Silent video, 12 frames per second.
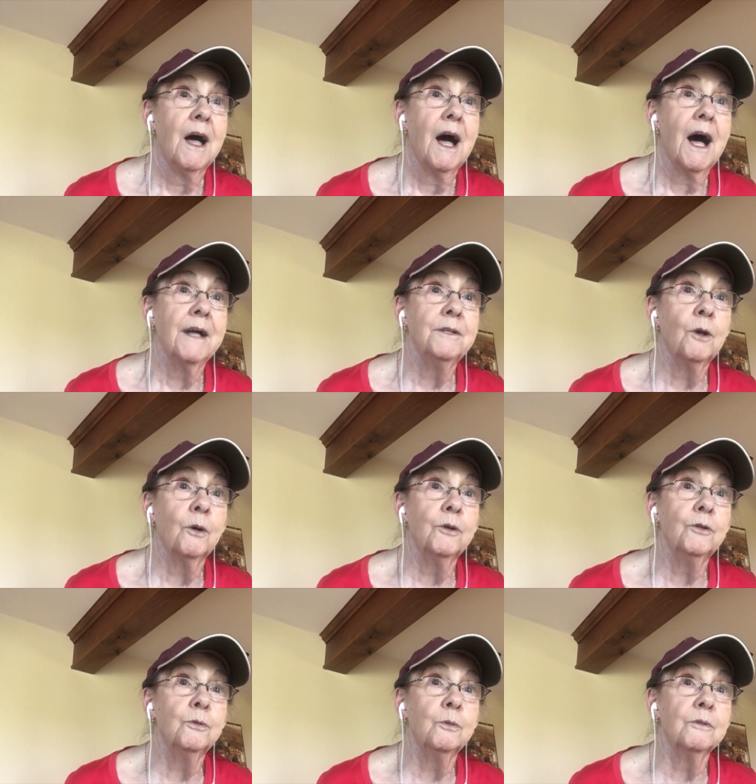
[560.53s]
I know
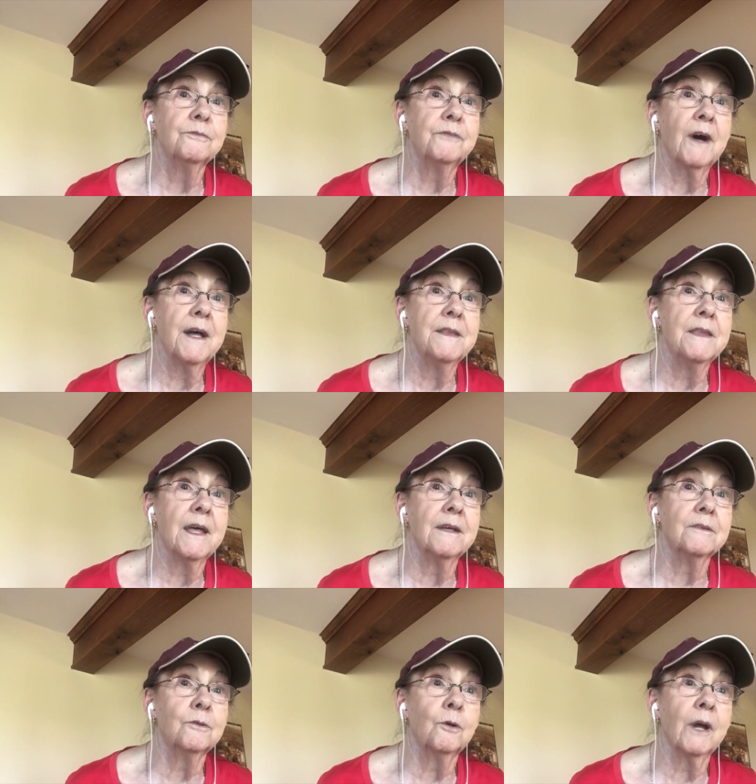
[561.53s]
you will find
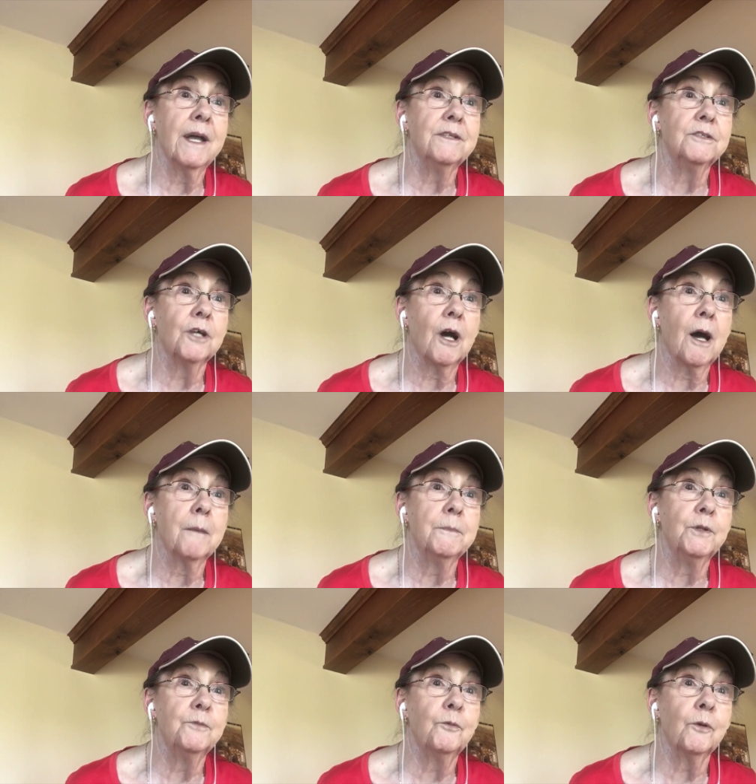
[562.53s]
that great job
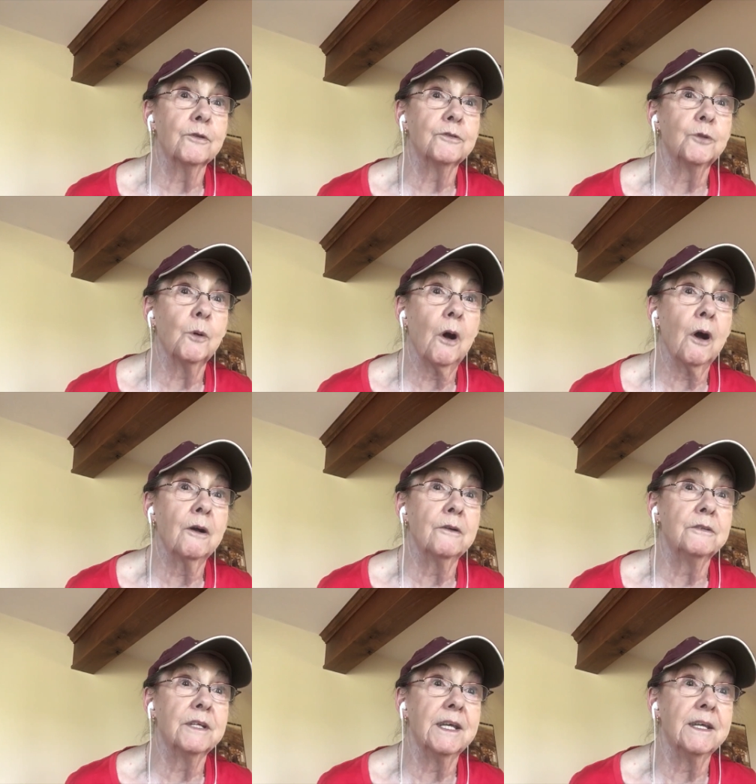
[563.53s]
you've worked so
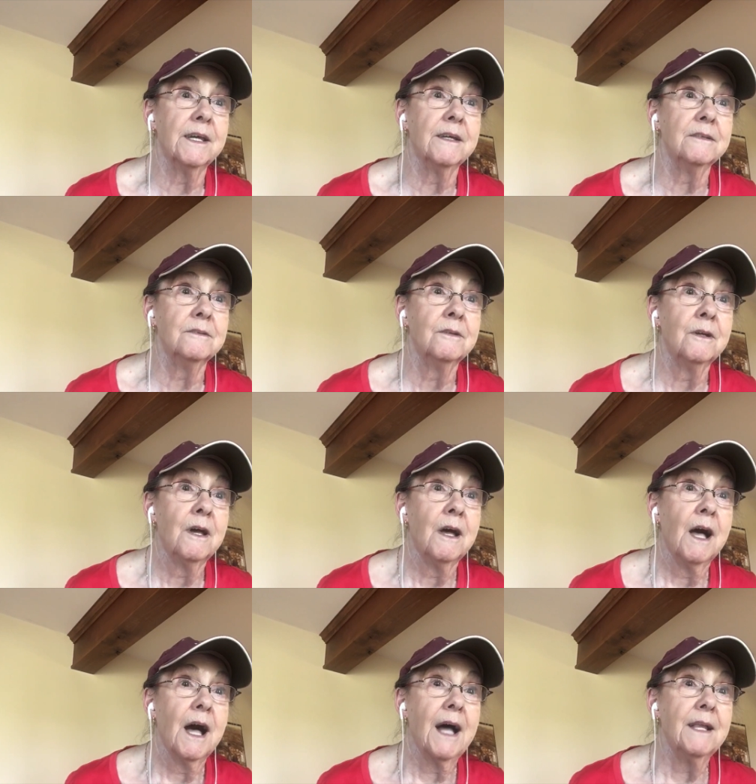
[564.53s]
hard to get.
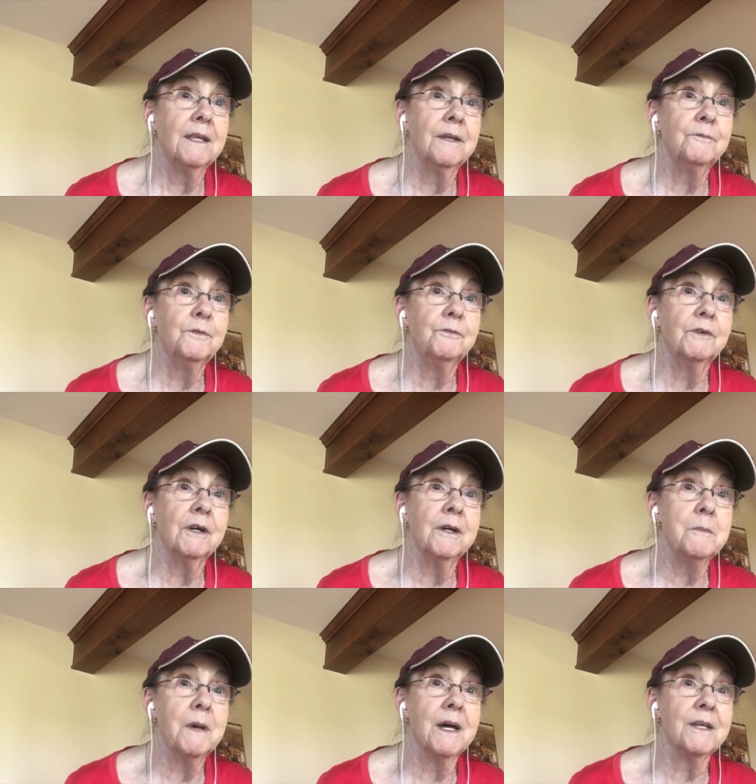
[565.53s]
I love you very
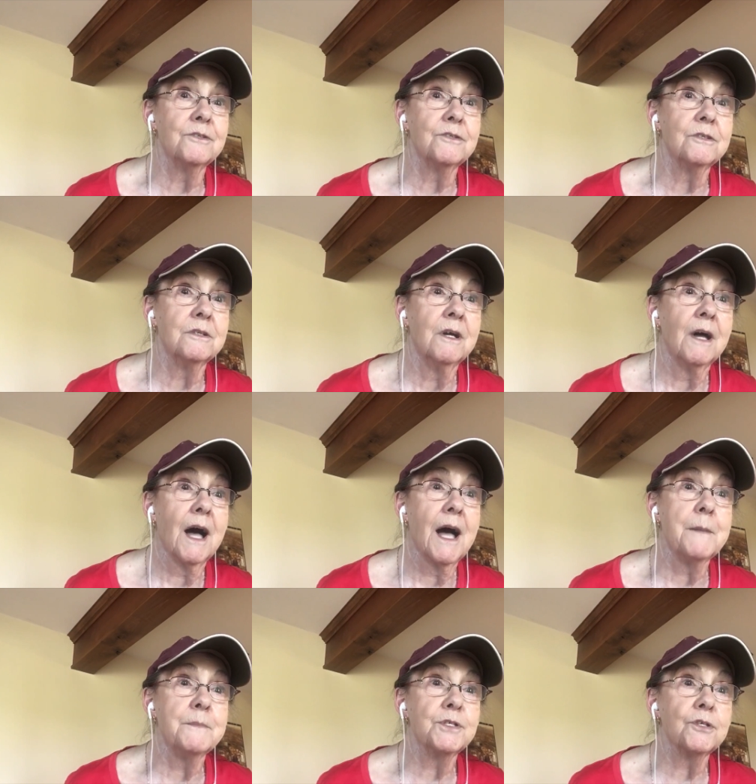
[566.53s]
much.
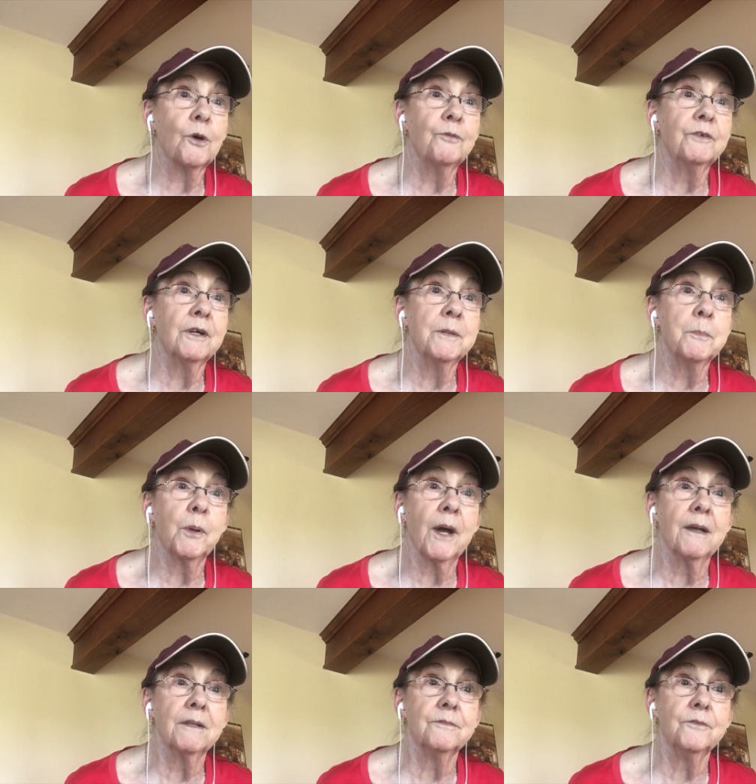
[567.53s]
I'm so very
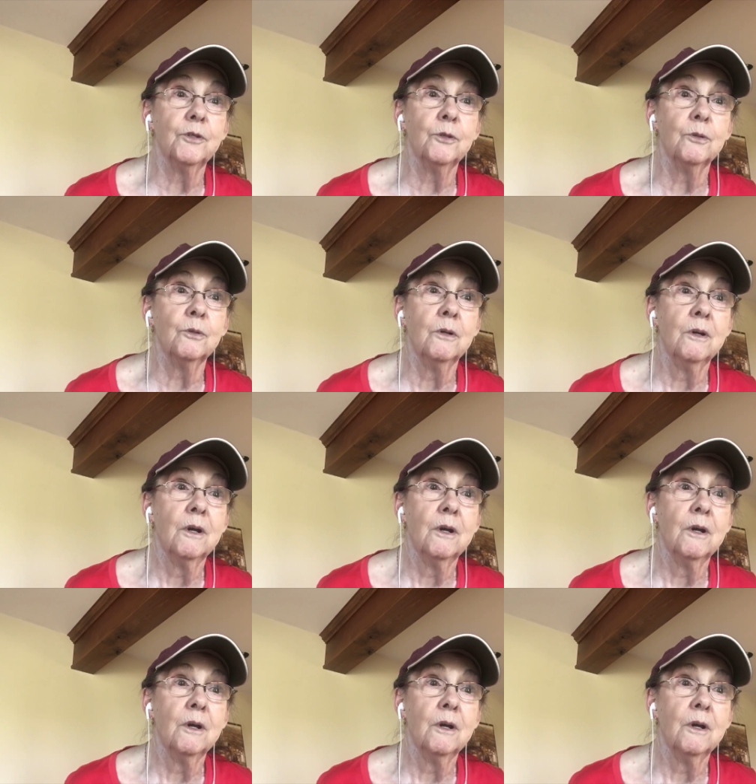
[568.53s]
proud of you.